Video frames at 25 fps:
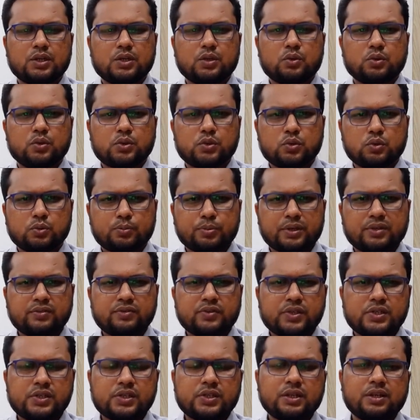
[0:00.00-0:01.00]

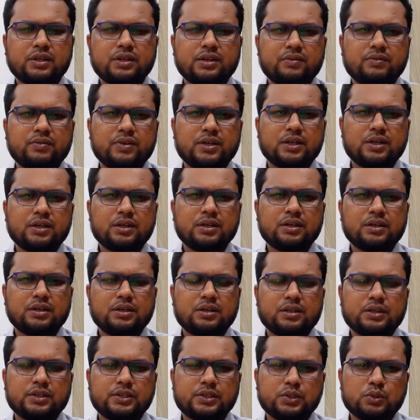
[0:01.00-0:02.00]
superficial level
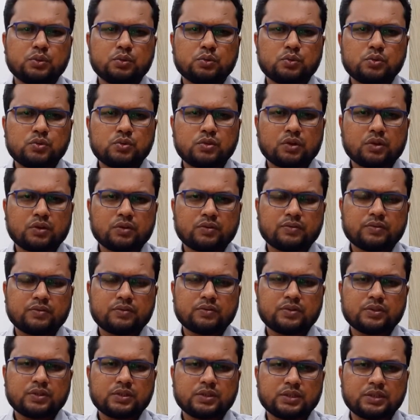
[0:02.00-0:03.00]
use of
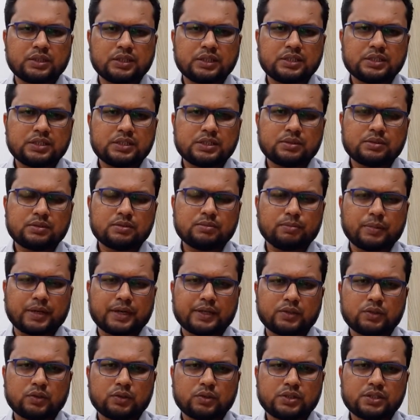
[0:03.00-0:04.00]
these
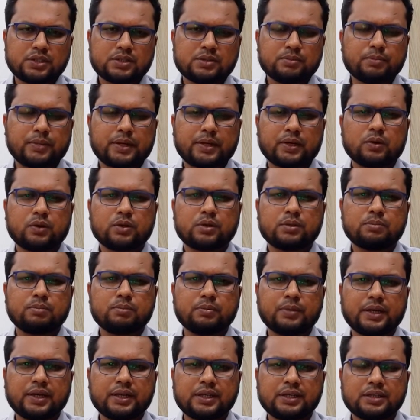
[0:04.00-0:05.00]
methods may not
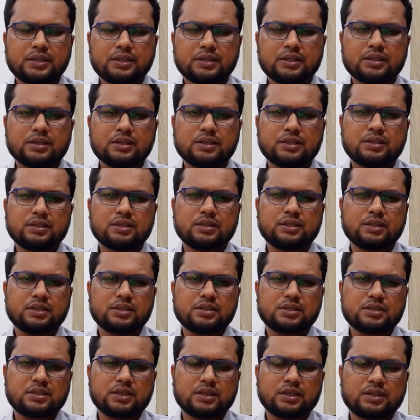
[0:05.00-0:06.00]
make the
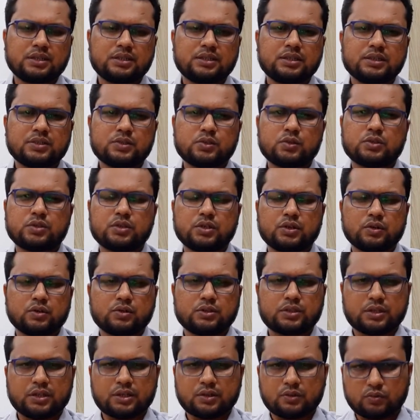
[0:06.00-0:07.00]
study a
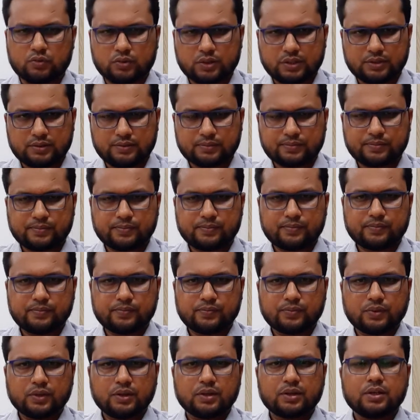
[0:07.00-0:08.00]
sociological one.
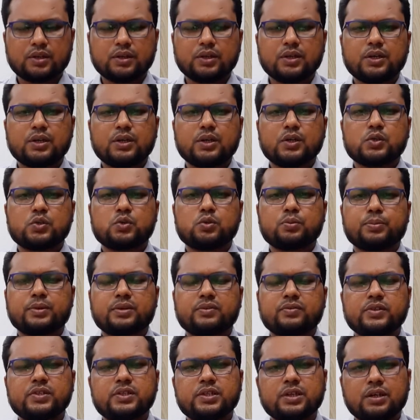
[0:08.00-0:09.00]

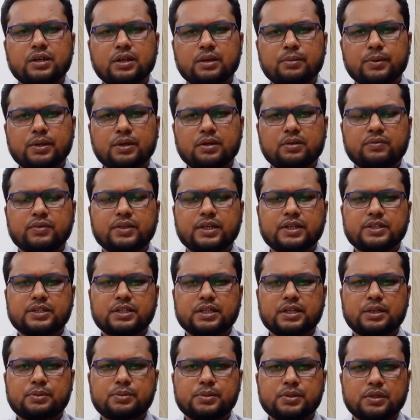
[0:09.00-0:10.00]
Superficial level of
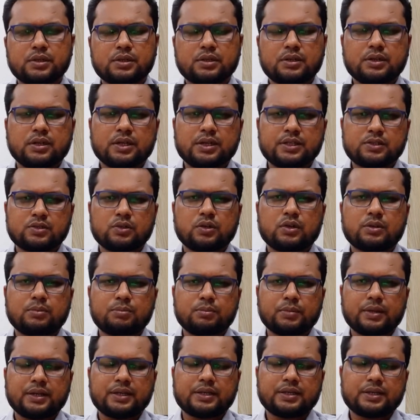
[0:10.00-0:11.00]
description does not
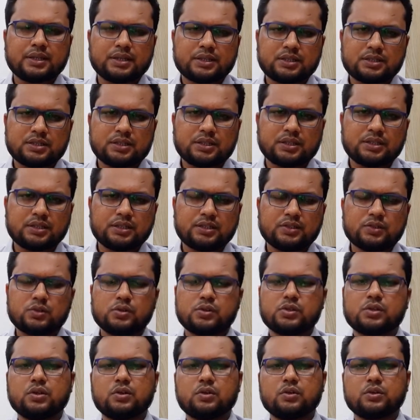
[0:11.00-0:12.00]
make a study a
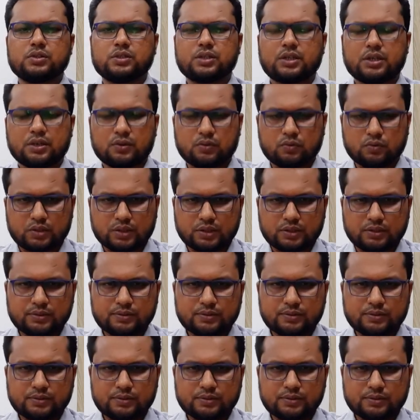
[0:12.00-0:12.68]
sociological one.